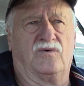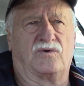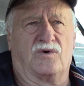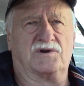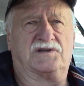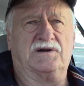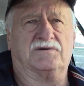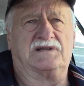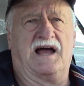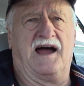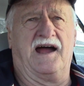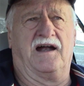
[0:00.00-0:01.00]
of course, it was
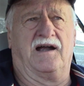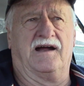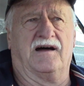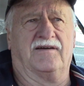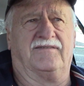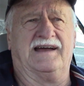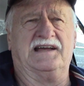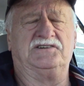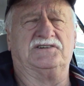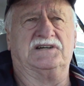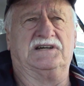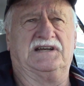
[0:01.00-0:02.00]
higher
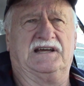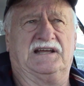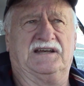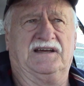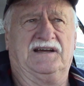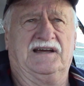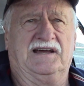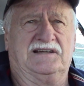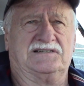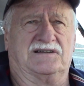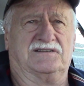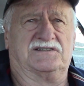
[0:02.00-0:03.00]
elevation, and
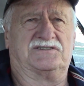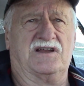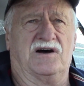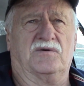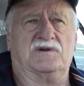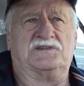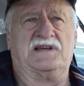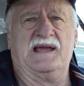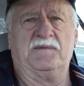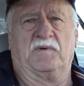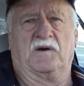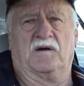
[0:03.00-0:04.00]
so the snow was
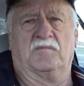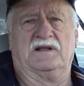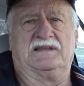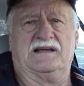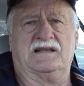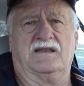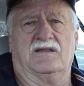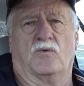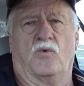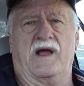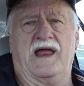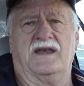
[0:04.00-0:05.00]
deeper, but then the
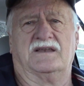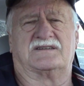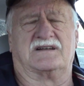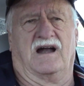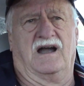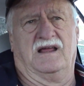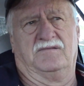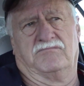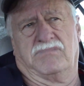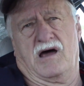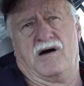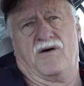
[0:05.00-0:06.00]
wind
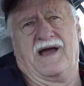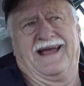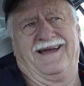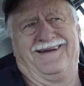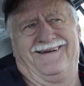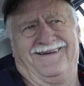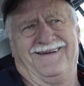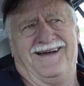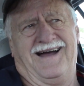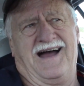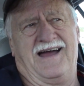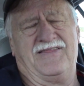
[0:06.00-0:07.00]
started blowing,
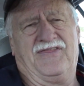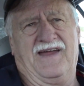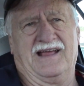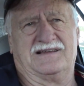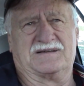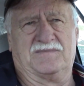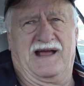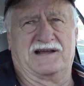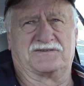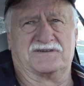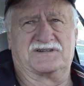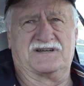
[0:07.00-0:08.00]
I think, some
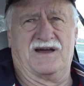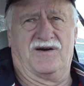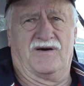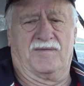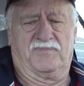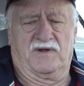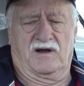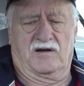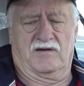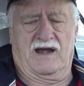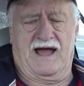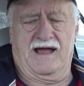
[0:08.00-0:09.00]
extra snow up there,
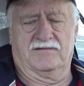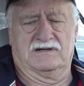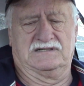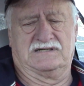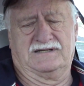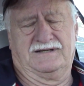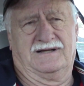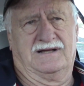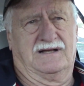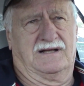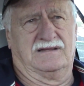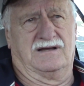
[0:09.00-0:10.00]
and
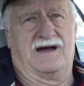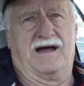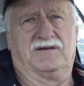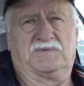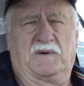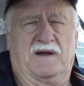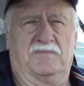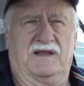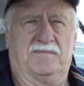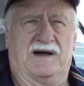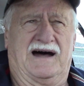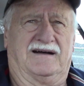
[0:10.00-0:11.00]
though I was probably
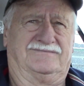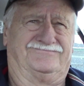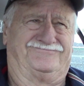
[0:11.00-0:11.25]
about